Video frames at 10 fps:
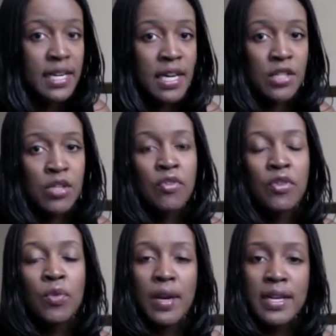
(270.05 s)
So if you
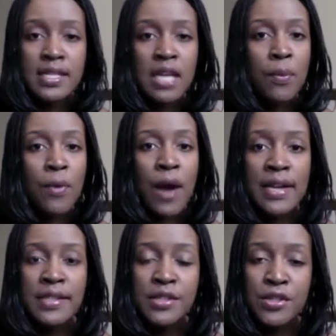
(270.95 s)
want to sell
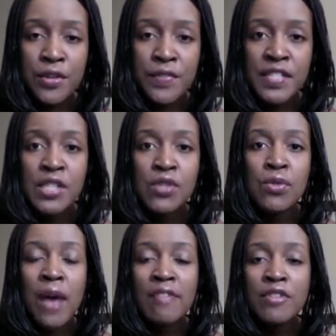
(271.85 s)
products and services, you
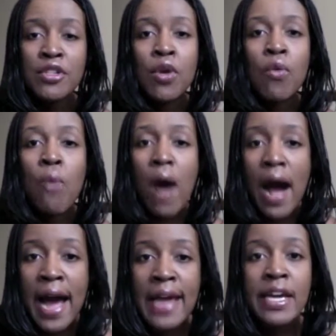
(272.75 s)
have to know
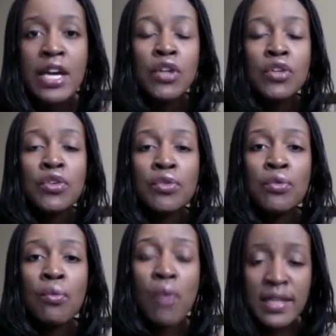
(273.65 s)
why you
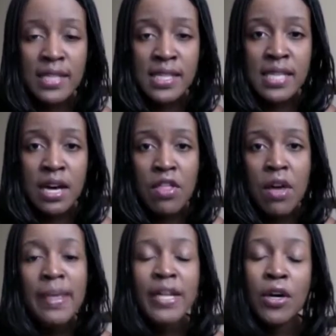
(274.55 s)
want to sell them,
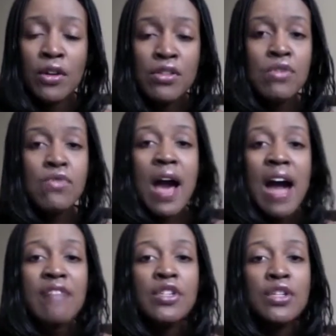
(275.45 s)
and also you
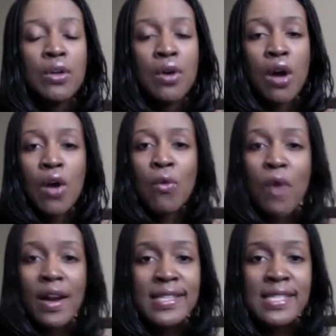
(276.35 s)
have to know
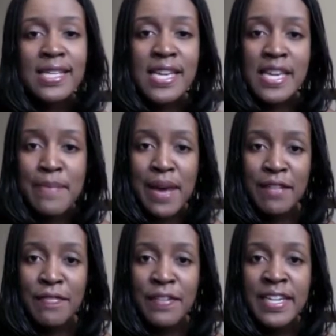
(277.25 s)
what is the key
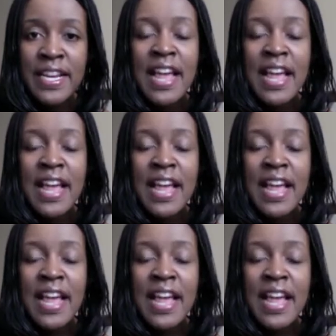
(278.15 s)
benefit